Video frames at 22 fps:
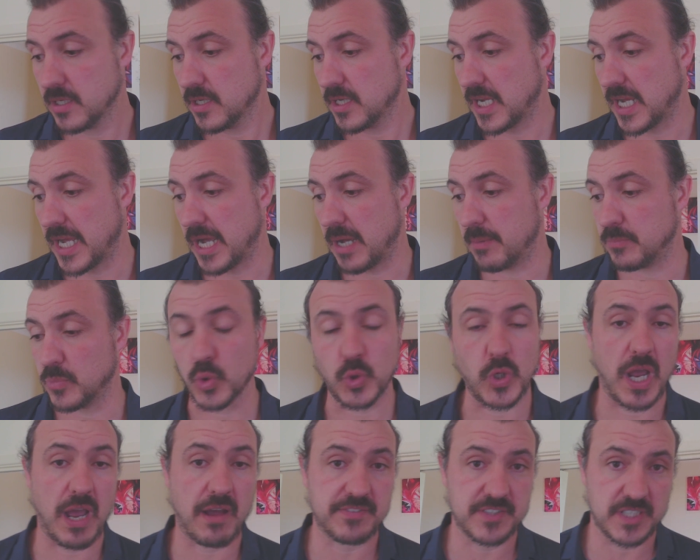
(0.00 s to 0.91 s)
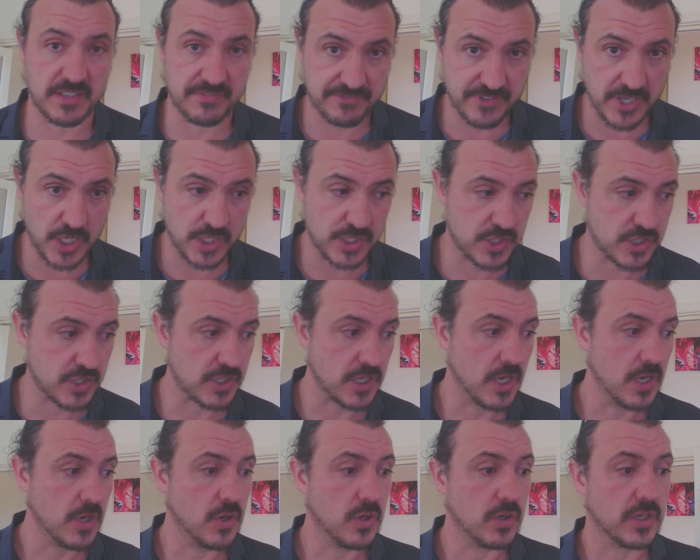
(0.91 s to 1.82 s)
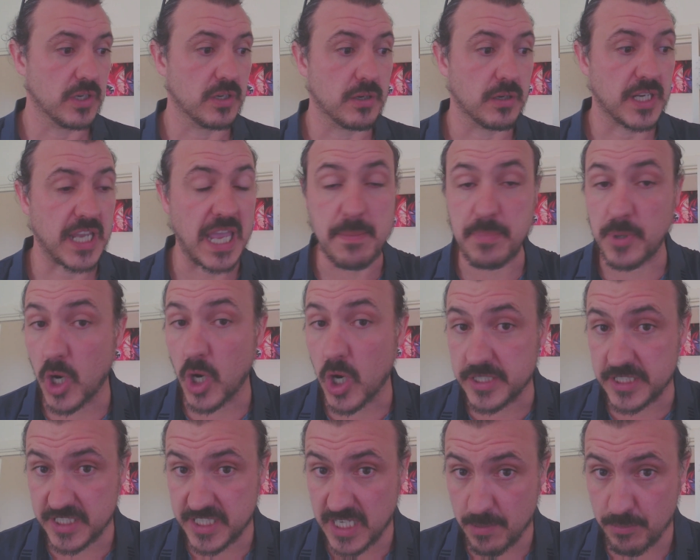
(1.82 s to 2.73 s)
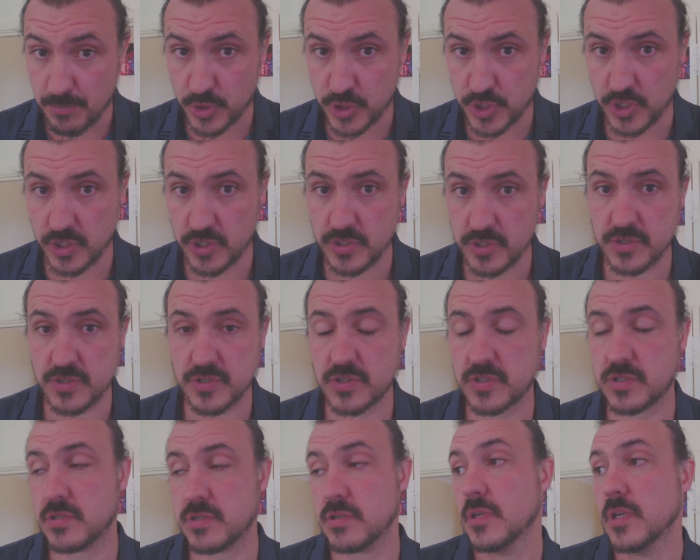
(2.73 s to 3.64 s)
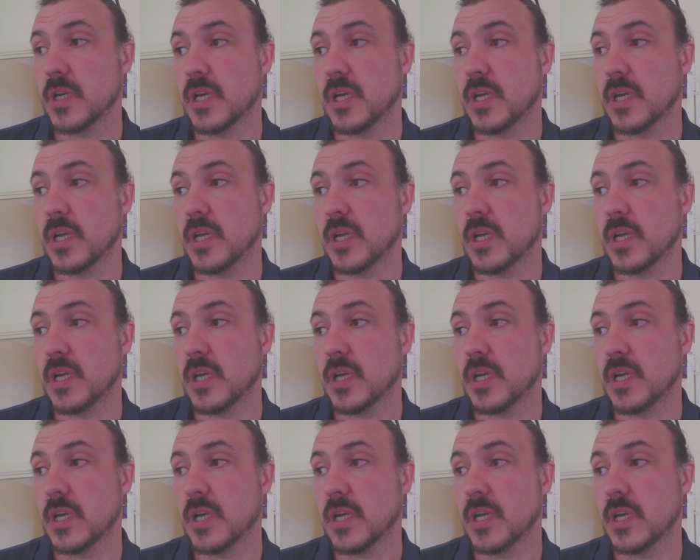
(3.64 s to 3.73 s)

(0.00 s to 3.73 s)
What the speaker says: Look after your fish, keep an eye on your temperatures,